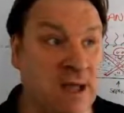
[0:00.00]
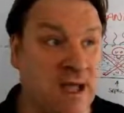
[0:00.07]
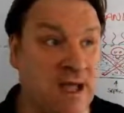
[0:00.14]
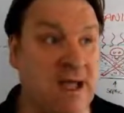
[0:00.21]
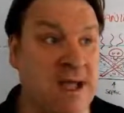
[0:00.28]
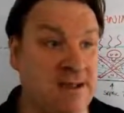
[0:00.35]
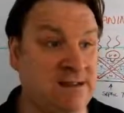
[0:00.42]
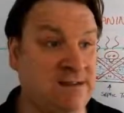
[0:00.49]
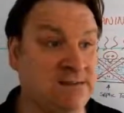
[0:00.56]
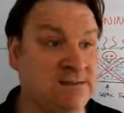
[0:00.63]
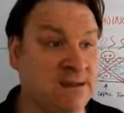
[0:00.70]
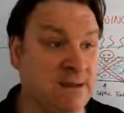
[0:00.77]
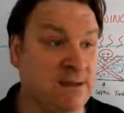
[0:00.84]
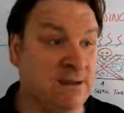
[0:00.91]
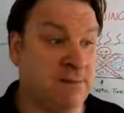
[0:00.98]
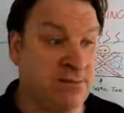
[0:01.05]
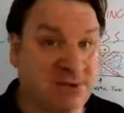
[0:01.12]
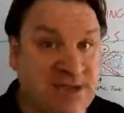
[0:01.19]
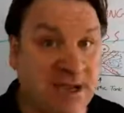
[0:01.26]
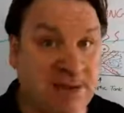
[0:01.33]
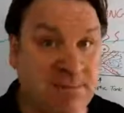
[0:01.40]
and
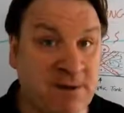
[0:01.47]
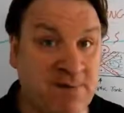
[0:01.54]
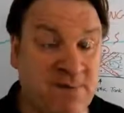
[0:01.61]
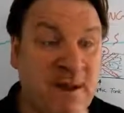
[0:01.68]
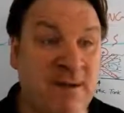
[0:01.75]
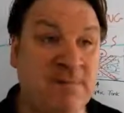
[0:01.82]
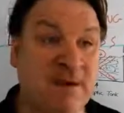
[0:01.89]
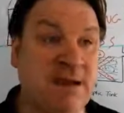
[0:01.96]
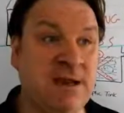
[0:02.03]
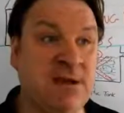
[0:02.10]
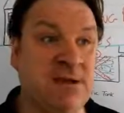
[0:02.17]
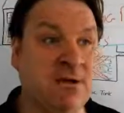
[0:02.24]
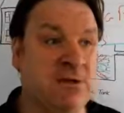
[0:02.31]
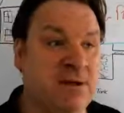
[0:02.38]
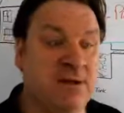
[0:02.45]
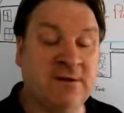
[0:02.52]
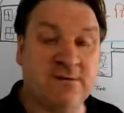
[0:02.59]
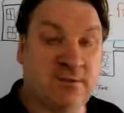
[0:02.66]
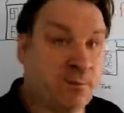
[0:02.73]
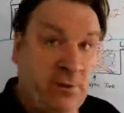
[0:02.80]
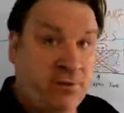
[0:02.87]
protect my family, you know,
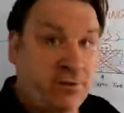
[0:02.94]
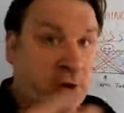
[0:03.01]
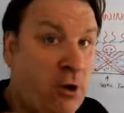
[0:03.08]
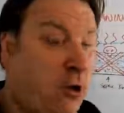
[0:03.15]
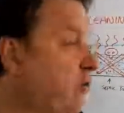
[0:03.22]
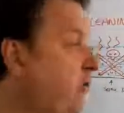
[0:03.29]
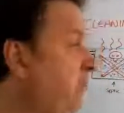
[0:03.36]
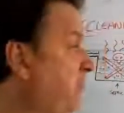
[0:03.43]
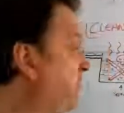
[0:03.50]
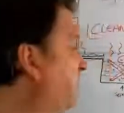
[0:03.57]
from all the horrible